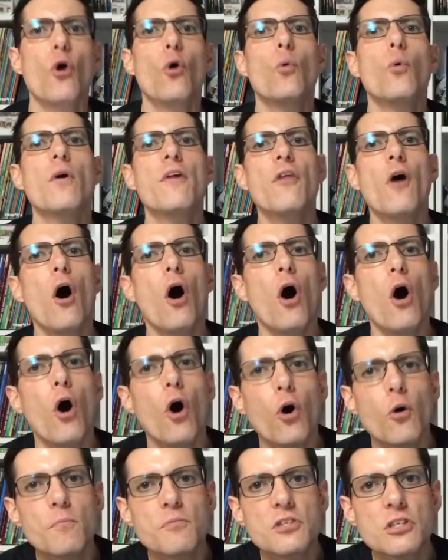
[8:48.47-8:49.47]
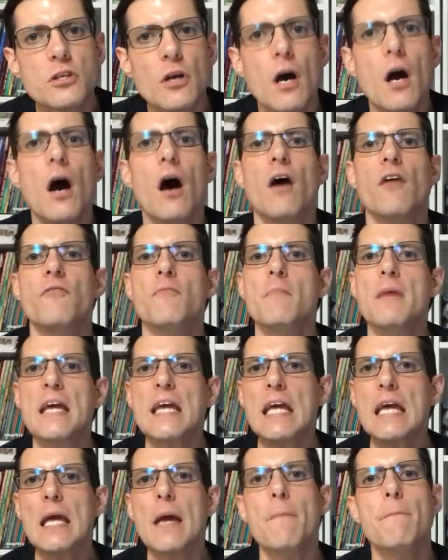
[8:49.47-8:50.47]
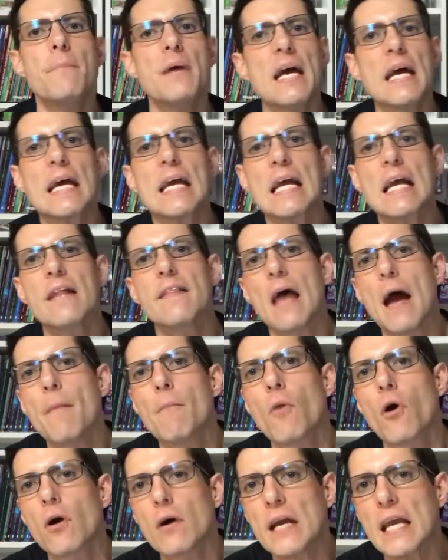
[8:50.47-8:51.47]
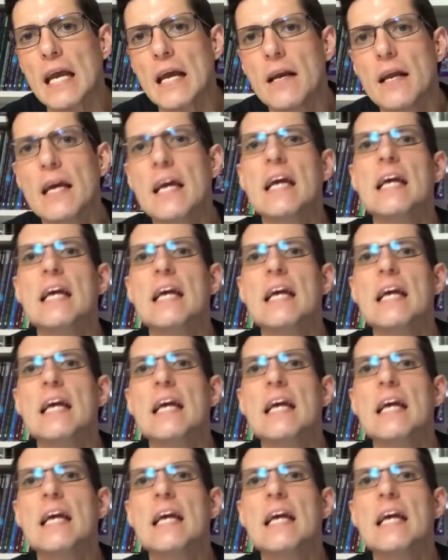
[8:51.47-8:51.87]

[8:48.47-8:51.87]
with hopes of making it big in that market